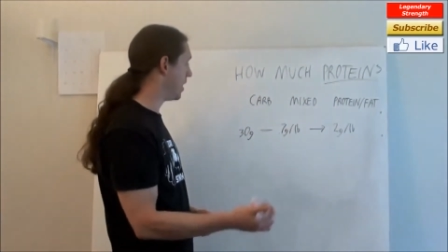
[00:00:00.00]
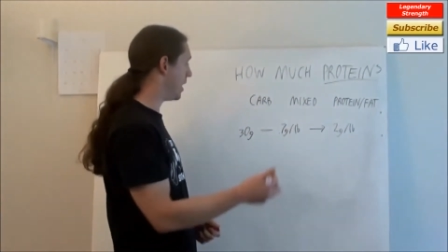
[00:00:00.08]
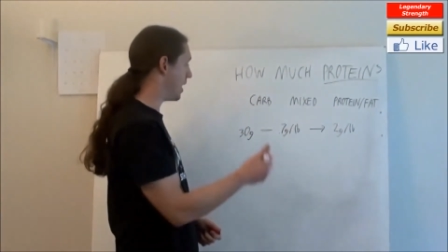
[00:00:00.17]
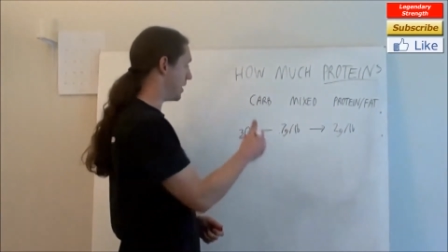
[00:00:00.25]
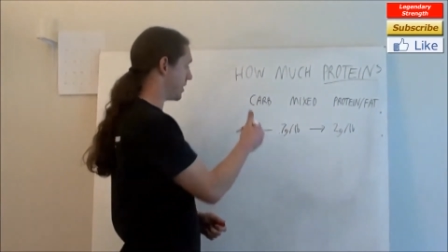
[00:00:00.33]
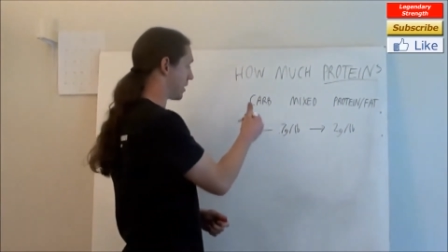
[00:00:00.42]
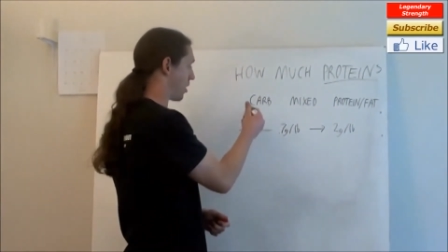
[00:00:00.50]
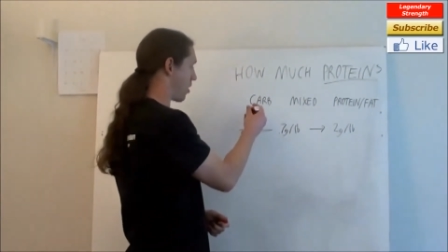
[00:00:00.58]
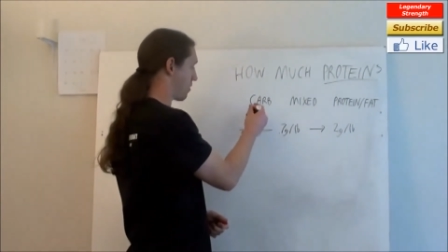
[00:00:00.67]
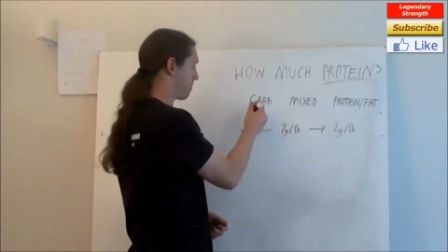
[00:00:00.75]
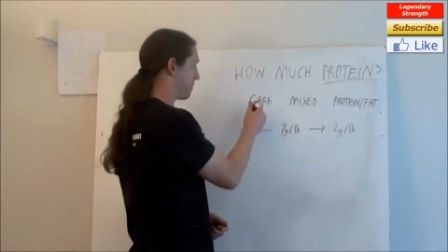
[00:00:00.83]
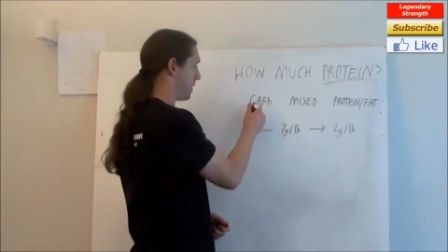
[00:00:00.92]
The
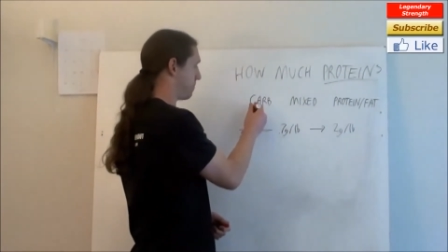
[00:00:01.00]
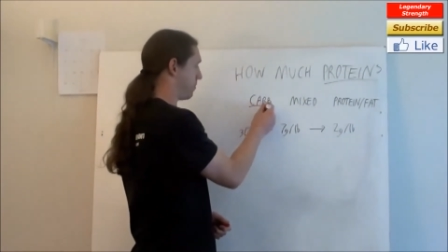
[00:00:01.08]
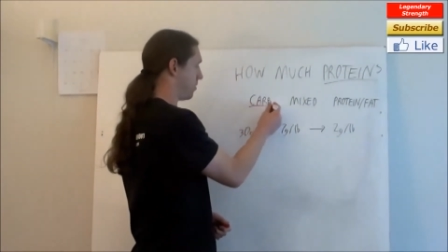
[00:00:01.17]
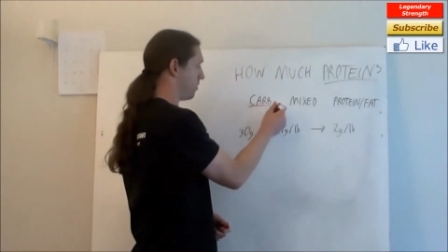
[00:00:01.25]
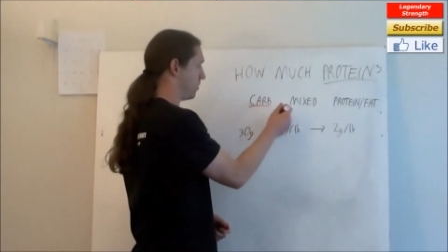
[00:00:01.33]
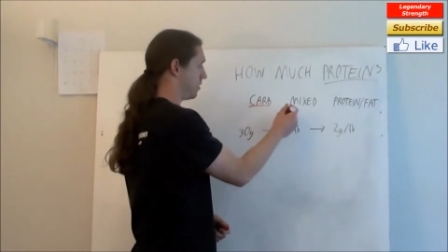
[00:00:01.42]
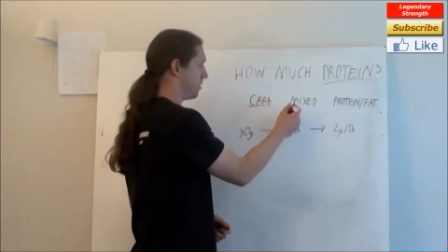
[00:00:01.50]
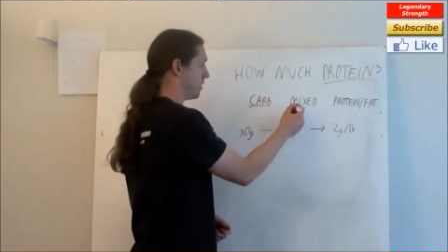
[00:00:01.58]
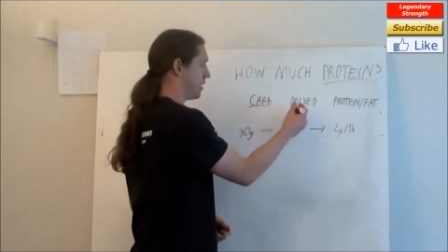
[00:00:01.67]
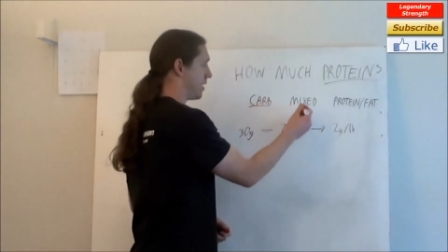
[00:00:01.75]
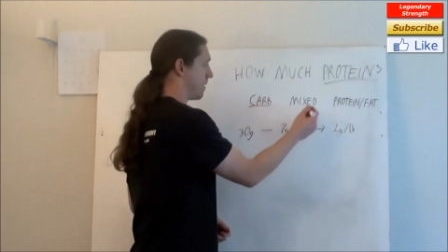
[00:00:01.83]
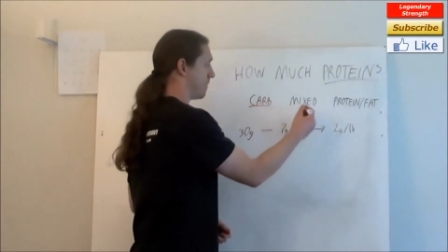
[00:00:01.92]
carb people,
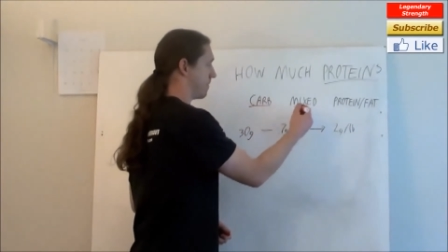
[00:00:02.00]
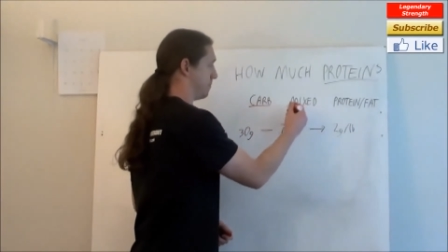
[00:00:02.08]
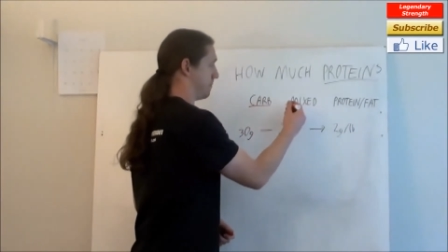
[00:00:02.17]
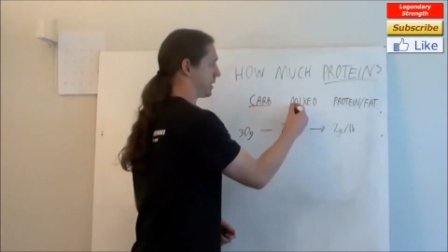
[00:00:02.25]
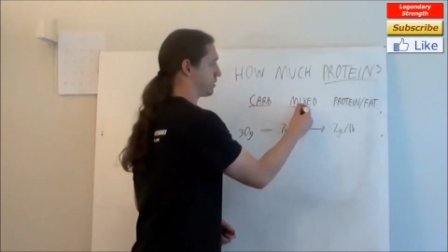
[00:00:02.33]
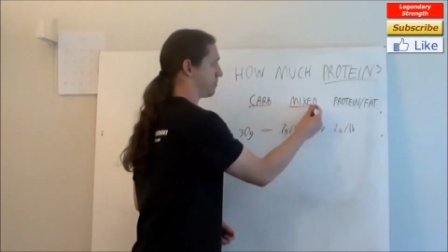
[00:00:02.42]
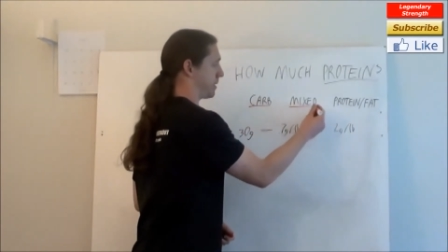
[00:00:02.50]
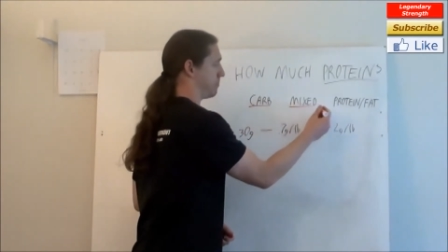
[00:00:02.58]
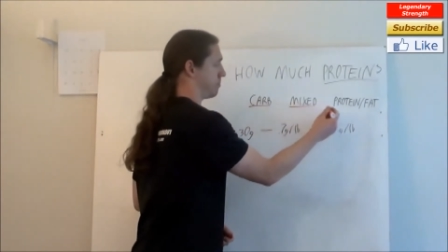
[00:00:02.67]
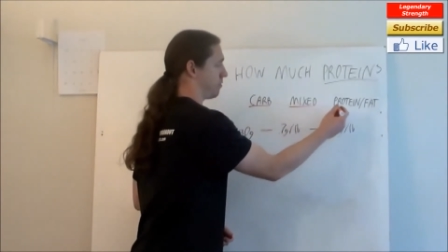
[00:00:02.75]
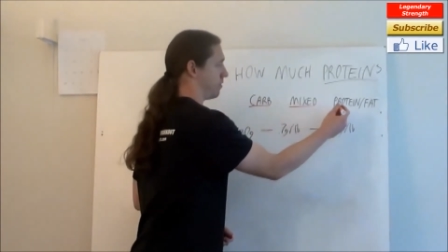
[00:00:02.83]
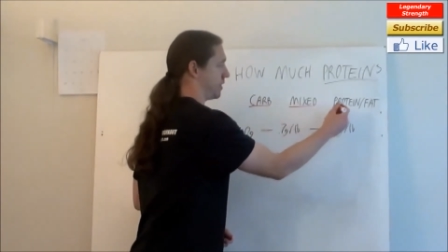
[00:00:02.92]
the mixed
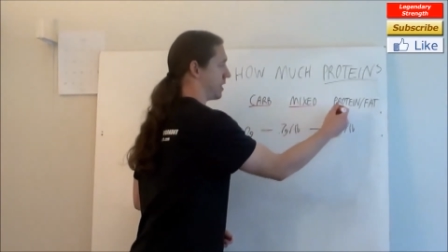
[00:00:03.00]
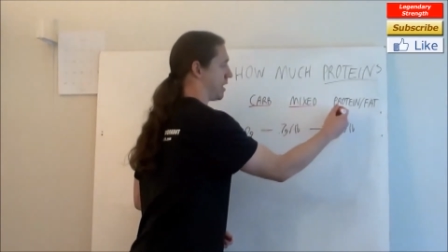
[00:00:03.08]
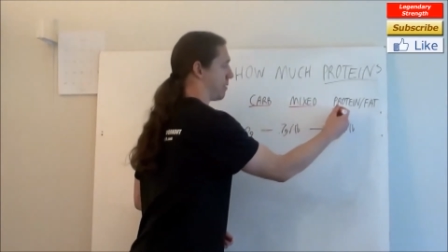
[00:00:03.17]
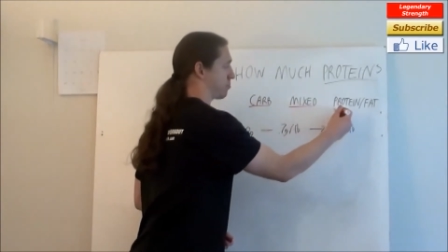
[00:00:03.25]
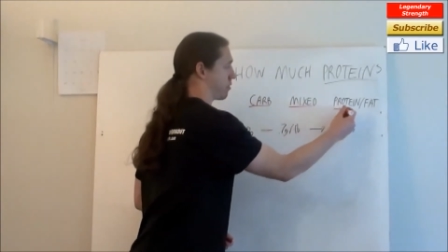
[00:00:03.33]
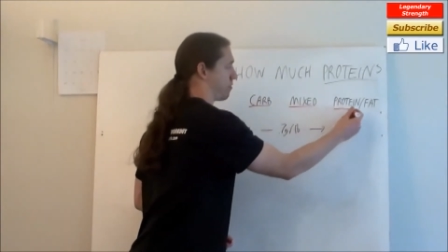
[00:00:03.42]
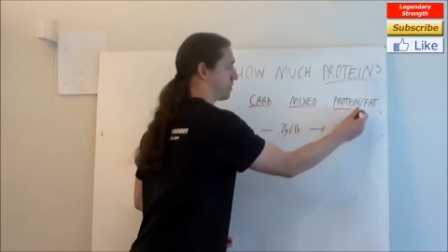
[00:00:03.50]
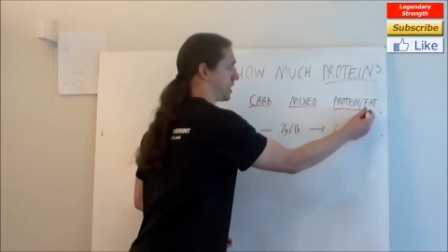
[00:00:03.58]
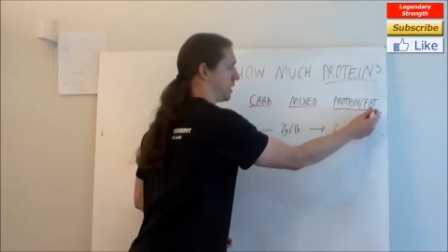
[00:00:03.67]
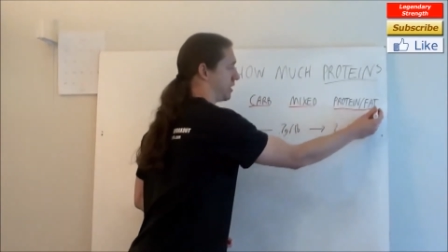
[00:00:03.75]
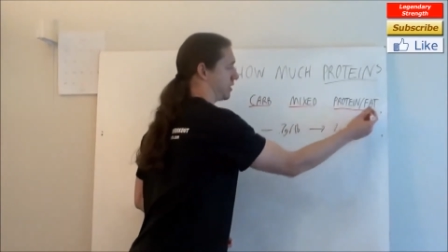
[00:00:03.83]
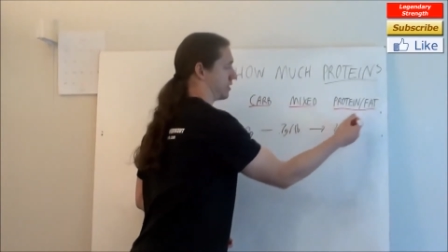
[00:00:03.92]
people, and the
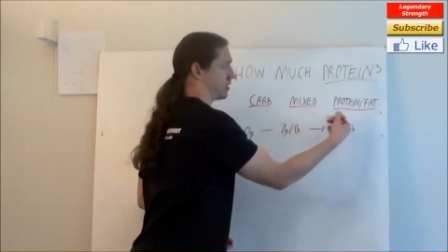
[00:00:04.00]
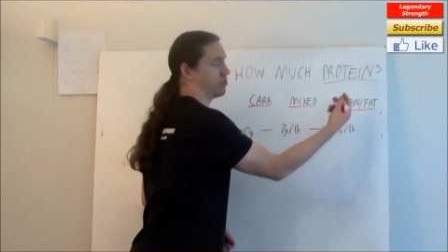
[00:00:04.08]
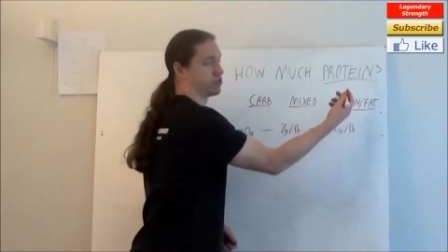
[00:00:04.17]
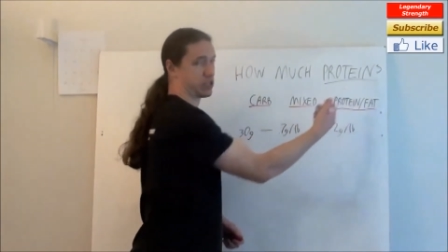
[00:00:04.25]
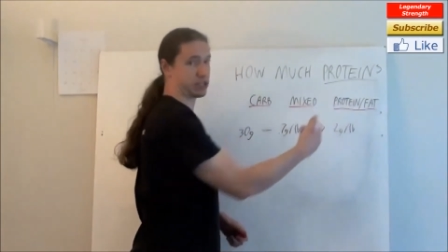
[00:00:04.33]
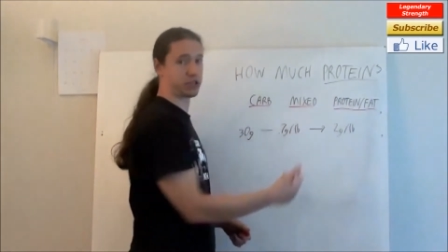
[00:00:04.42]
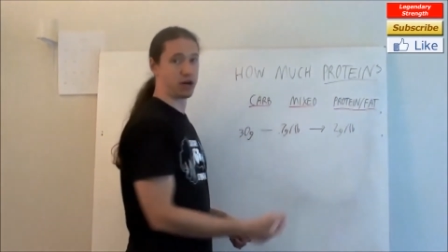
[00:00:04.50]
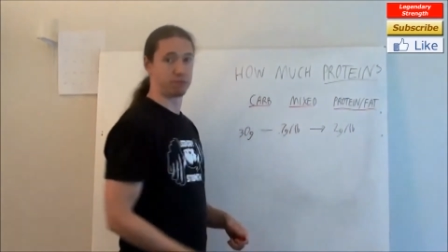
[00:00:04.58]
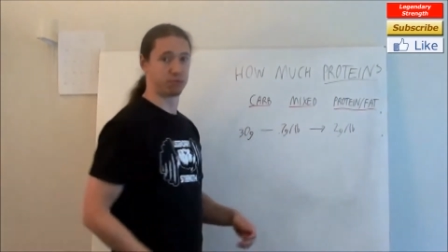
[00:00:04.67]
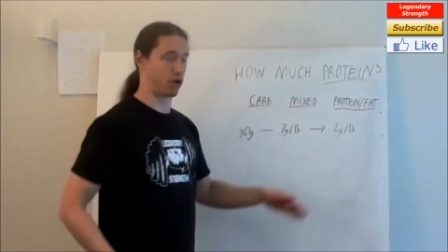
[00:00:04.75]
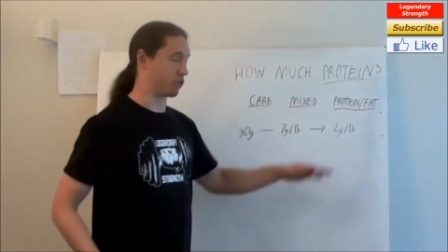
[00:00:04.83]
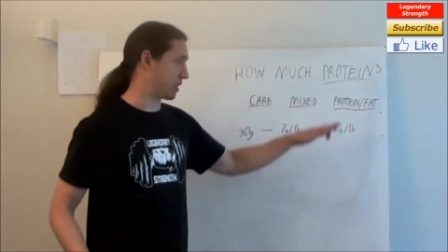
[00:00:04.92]
protein, usually it's called
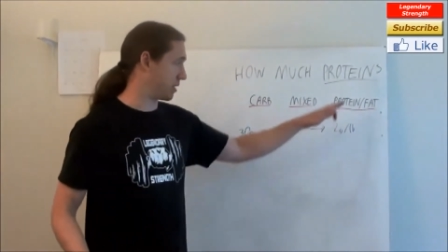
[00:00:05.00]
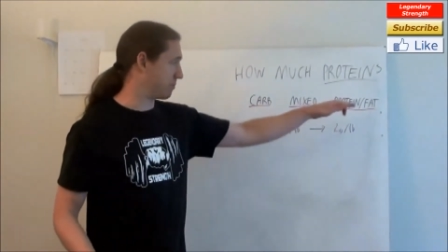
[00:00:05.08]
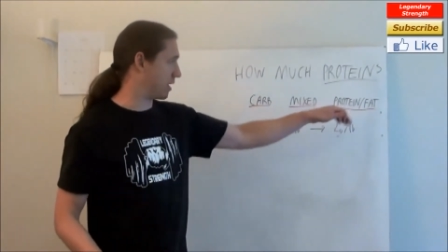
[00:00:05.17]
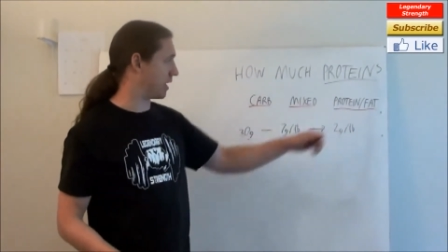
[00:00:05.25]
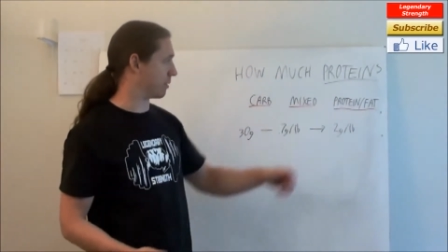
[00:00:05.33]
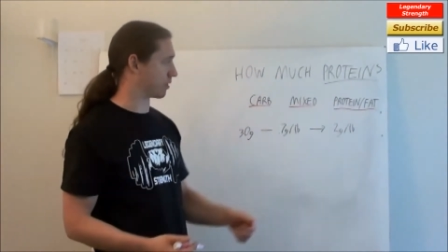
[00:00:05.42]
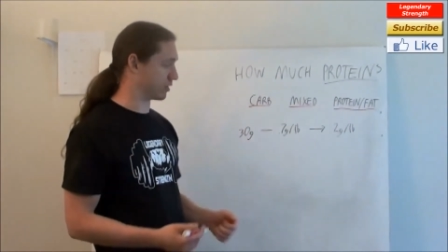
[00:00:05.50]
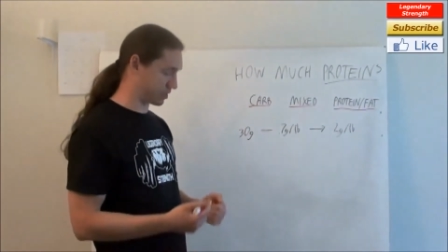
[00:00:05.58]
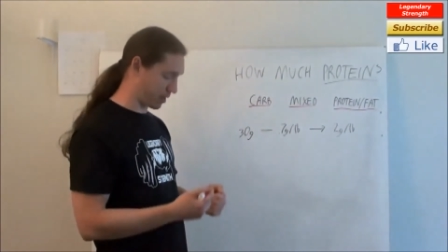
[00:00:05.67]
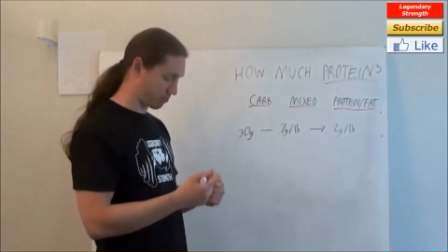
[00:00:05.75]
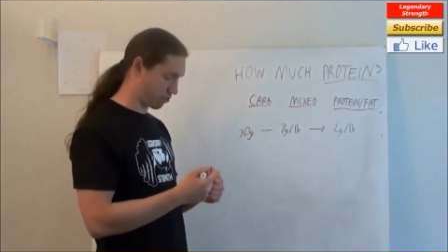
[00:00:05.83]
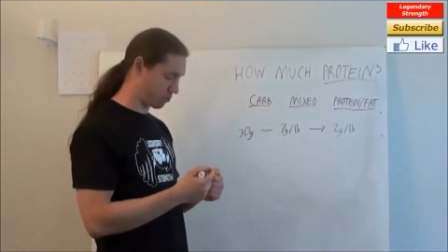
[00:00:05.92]
protein, but I'm going to
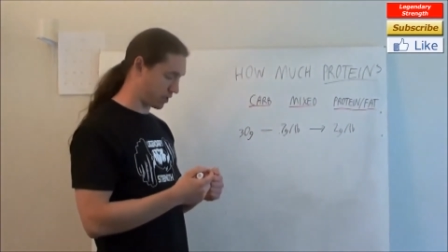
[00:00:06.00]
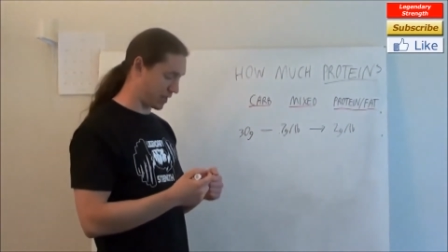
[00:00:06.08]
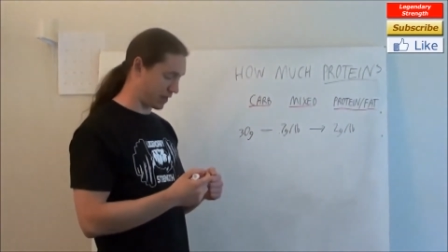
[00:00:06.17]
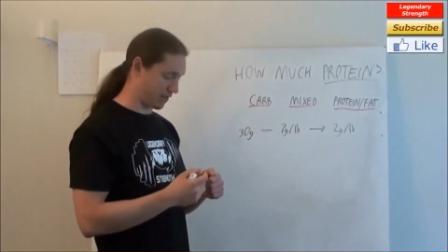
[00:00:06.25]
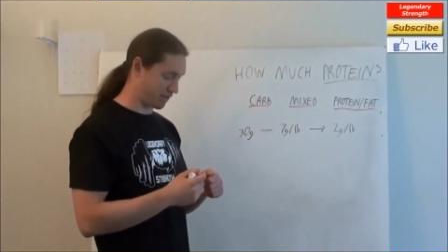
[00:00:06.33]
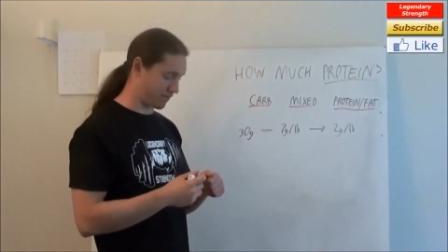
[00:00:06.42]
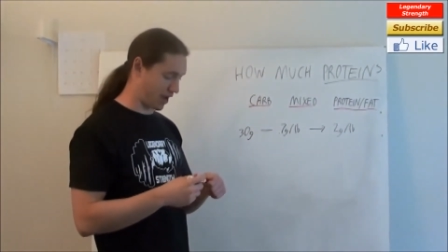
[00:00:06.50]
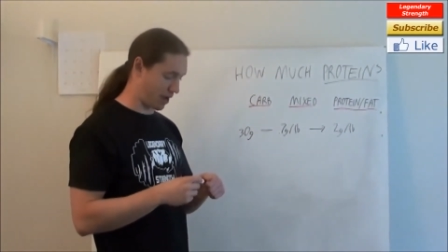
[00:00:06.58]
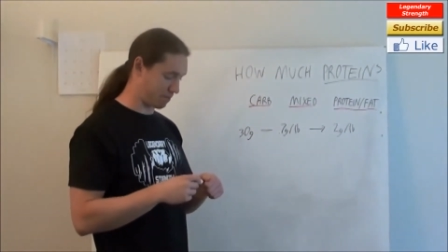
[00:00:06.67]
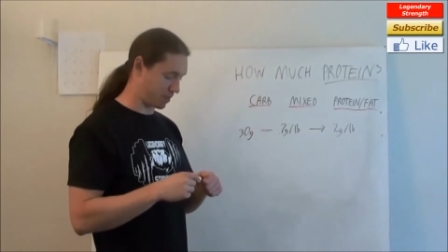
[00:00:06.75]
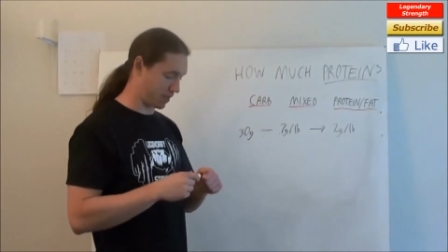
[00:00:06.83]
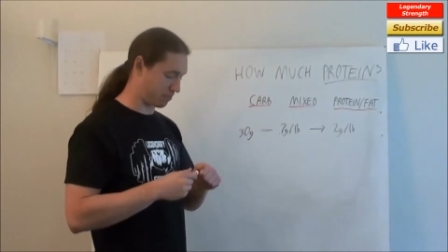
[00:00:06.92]
say protein
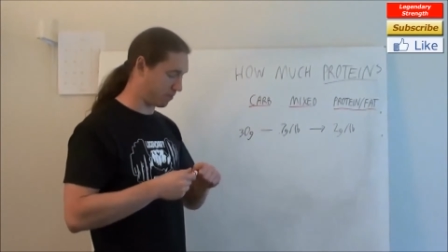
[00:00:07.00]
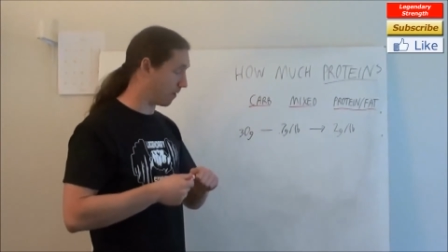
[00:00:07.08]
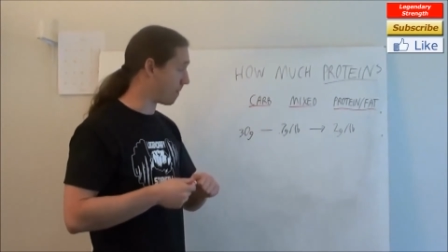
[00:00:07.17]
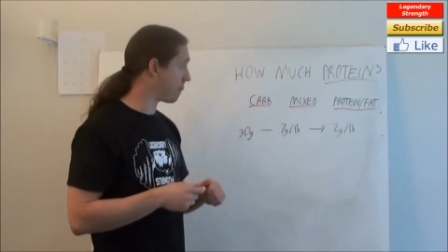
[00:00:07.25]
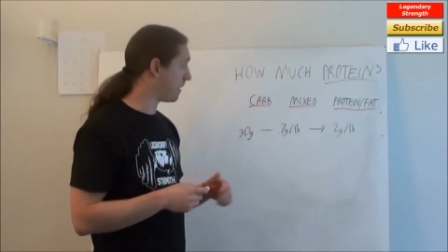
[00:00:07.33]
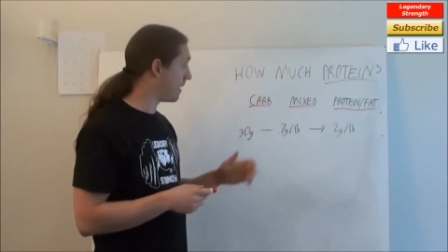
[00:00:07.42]
fat people.